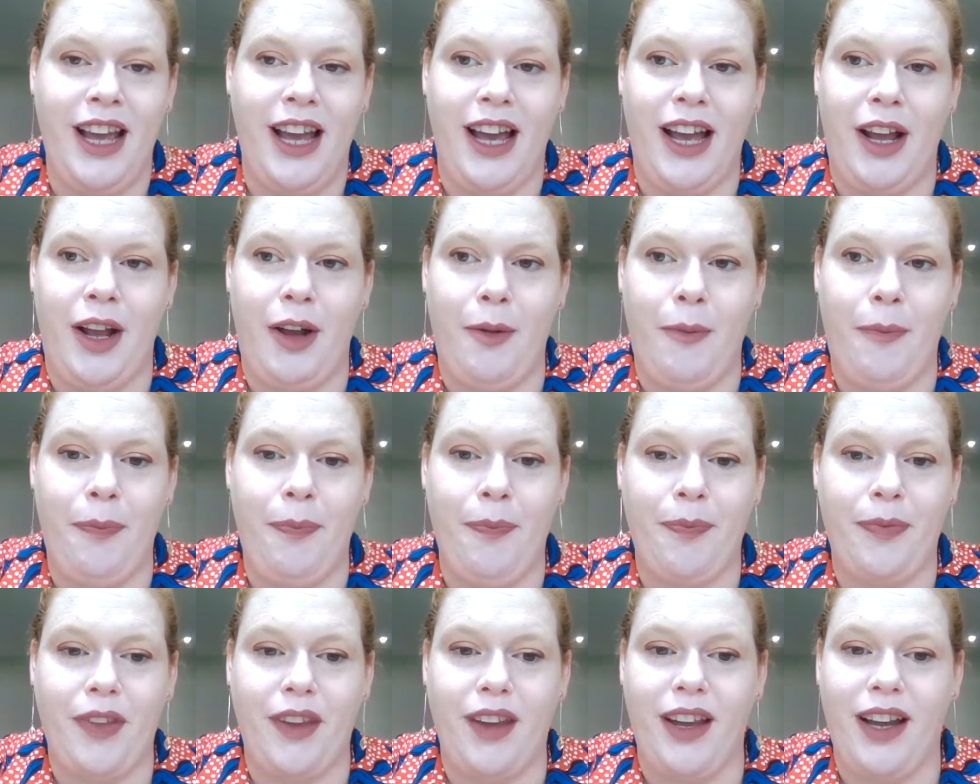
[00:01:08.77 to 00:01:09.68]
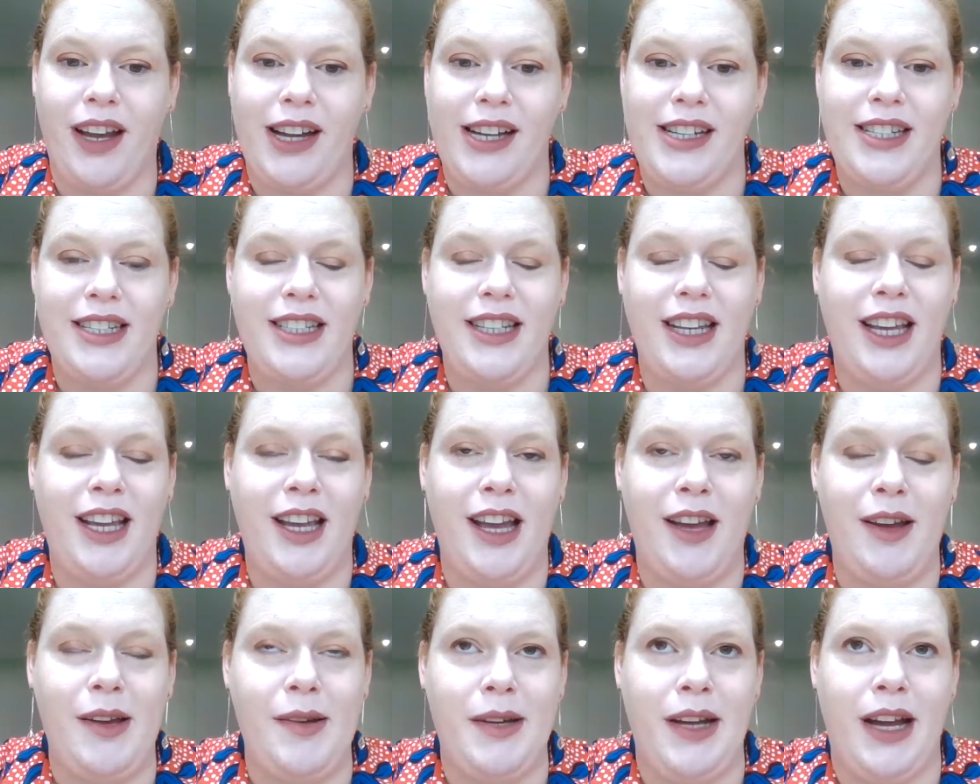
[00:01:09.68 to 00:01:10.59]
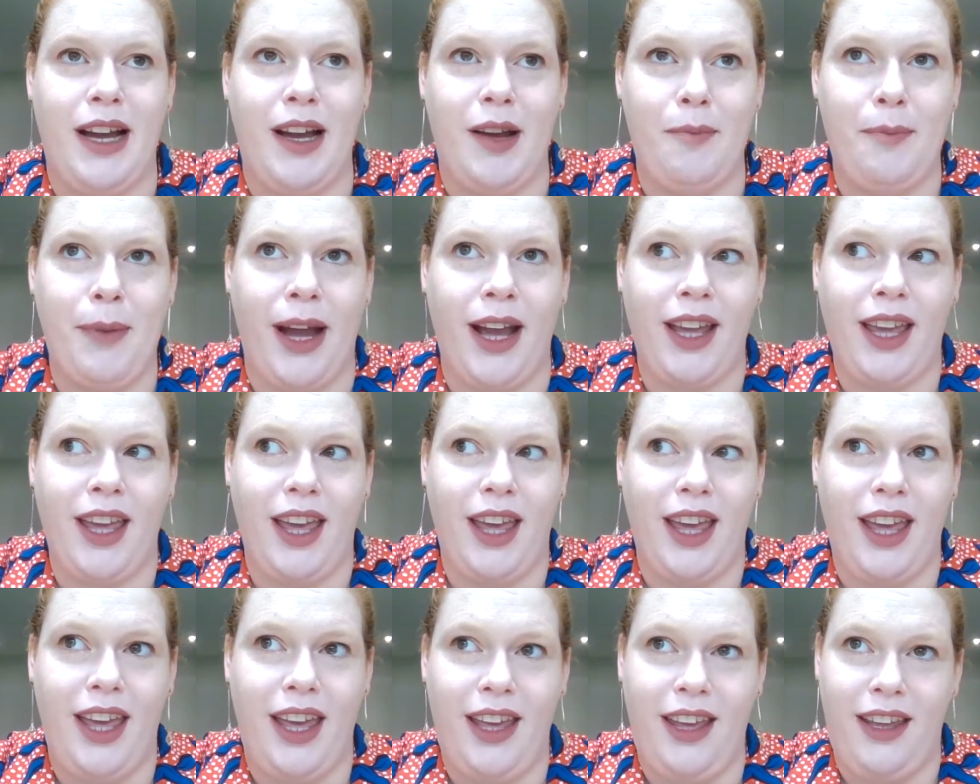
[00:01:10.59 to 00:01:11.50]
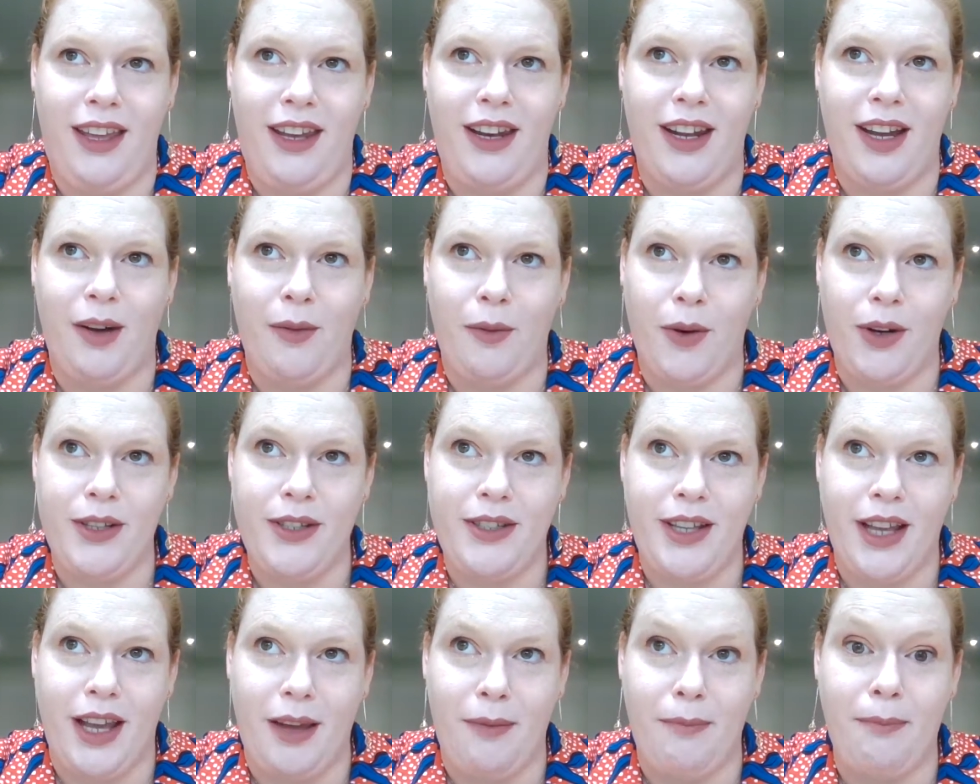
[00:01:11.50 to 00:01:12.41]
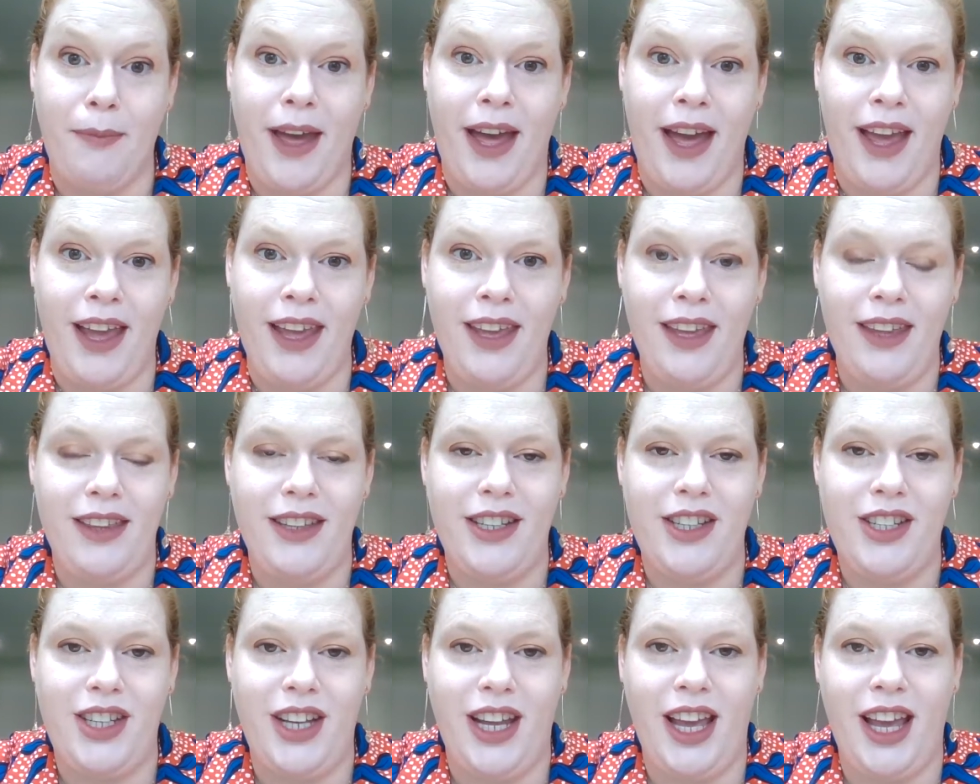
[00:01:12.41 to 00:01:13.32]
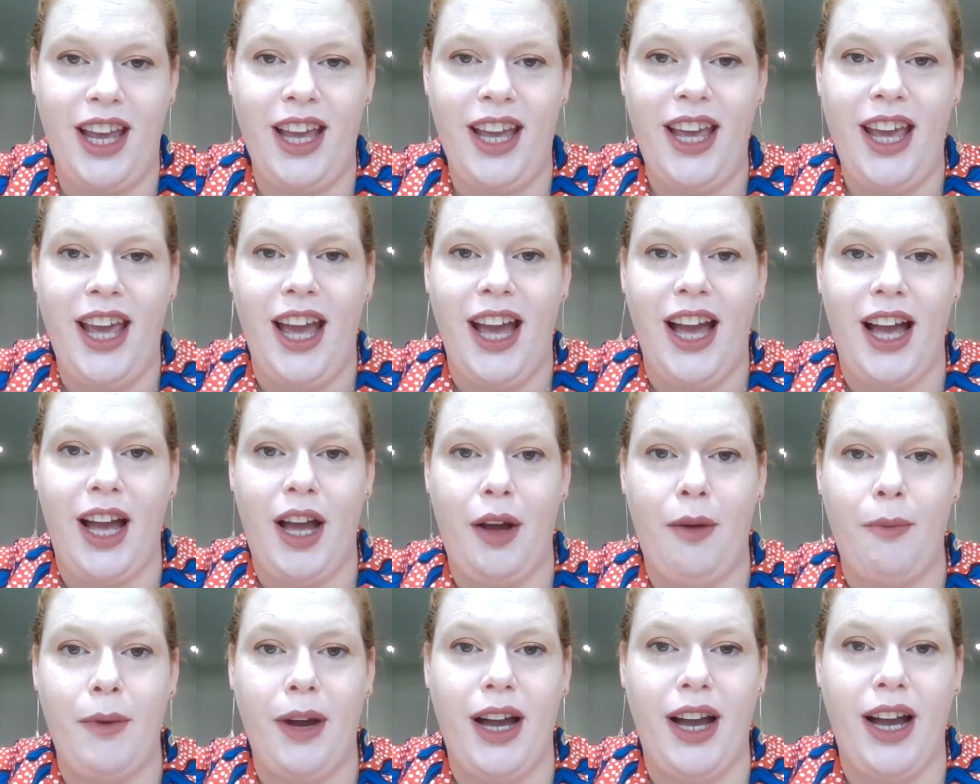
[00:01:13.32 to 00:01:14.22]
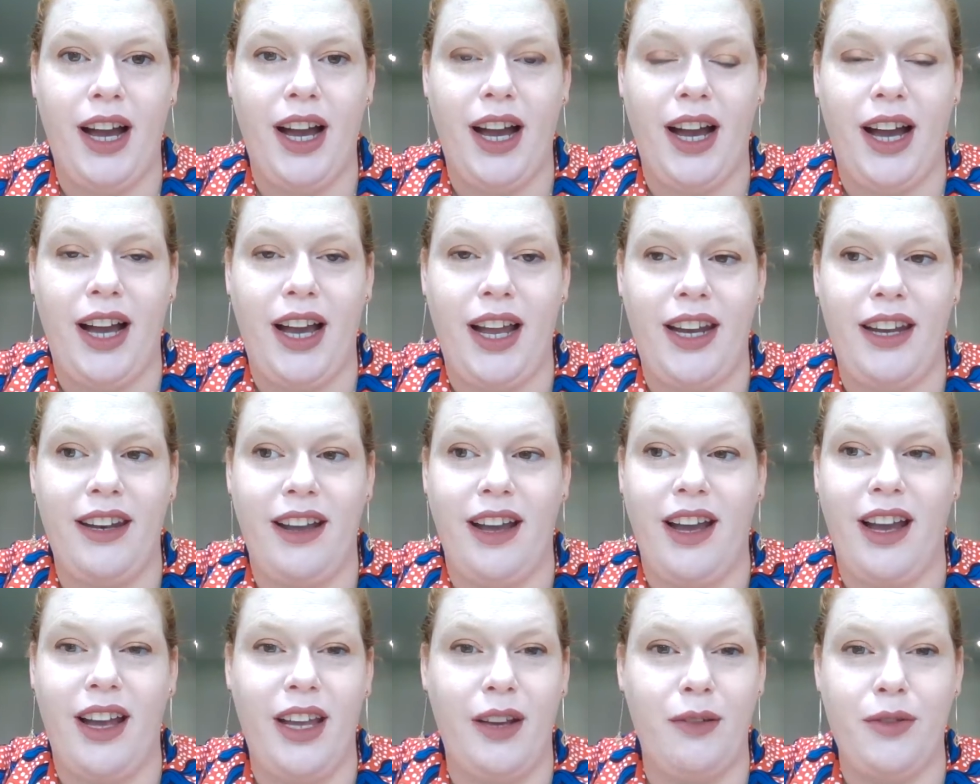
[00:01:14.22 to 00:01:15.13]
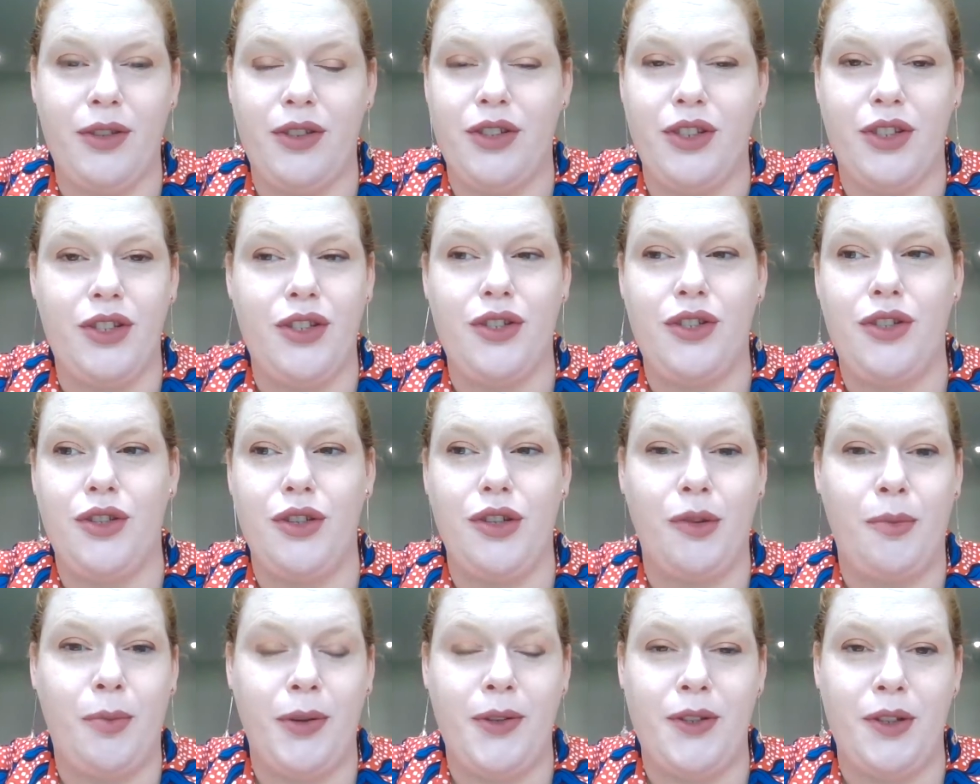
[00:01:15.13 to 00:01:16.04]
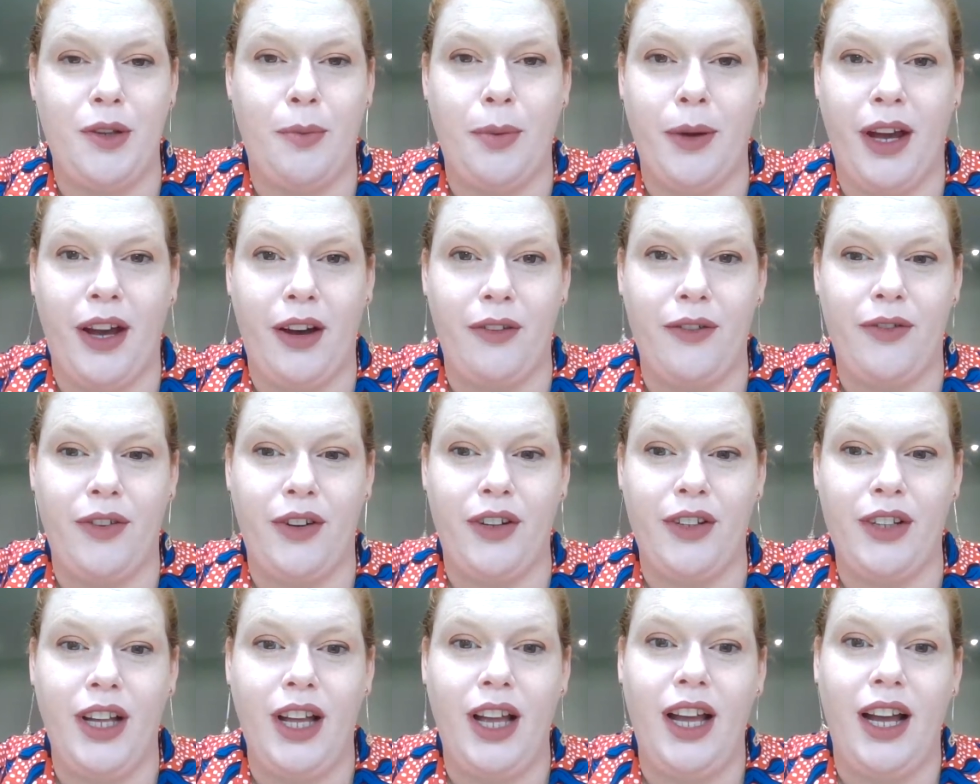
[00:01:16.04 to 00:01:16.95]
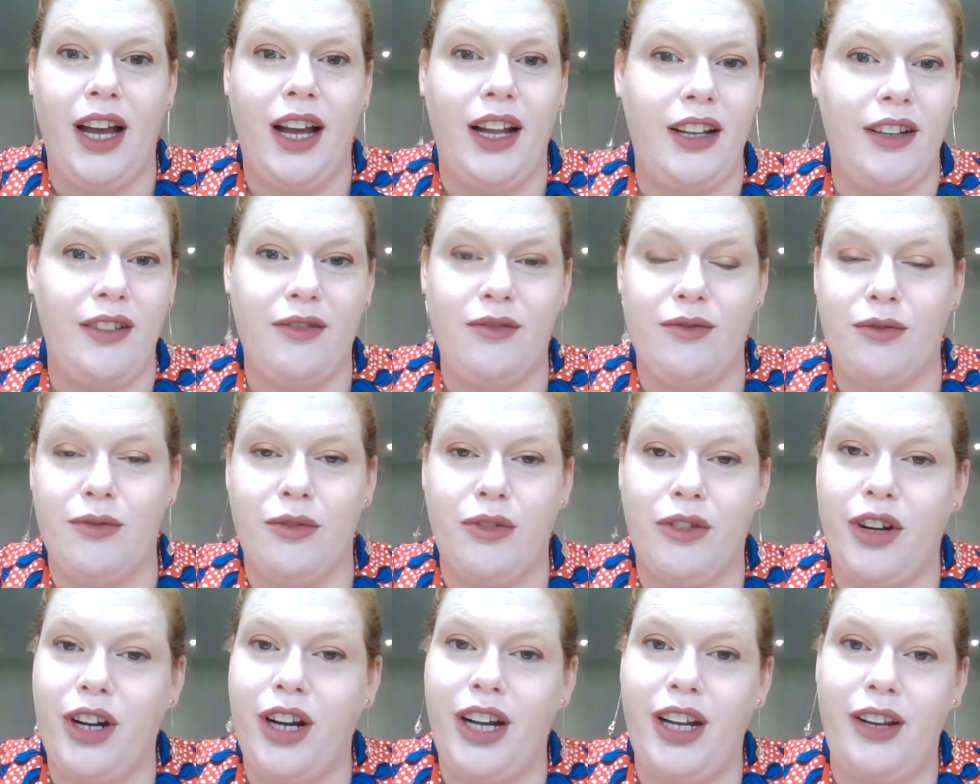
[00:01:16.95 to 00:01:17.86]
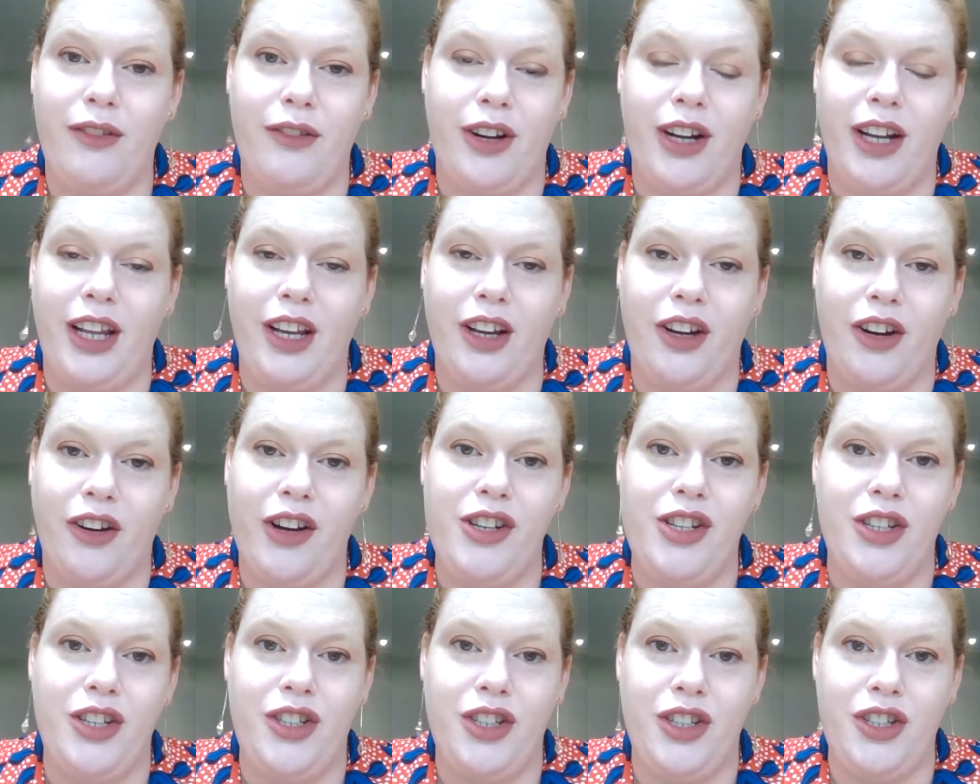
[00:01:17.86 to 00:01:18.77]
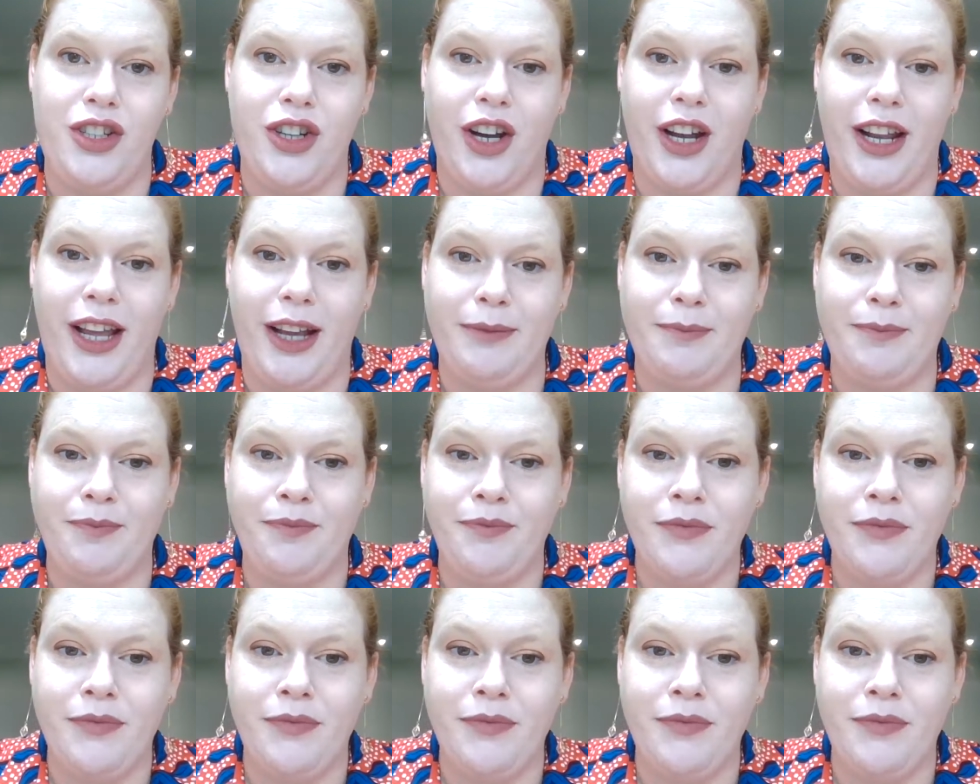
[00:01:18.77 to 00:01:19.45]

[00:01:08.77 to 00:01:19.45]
Um, I did it uh, back in, I want to say May this year, um, and I, it was just super, super helpful and really, really encourage you to join it.